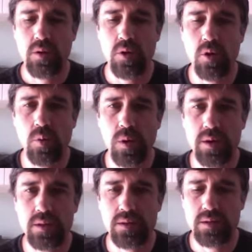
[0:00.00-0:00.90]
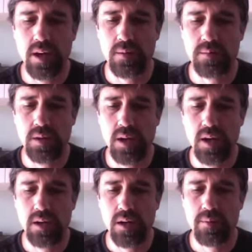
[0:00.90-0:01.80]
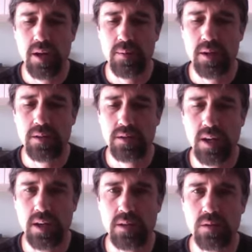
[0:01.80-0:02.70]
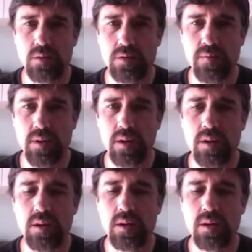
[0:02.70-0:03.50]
All one and the same today. Obama, Satan, Lucifer,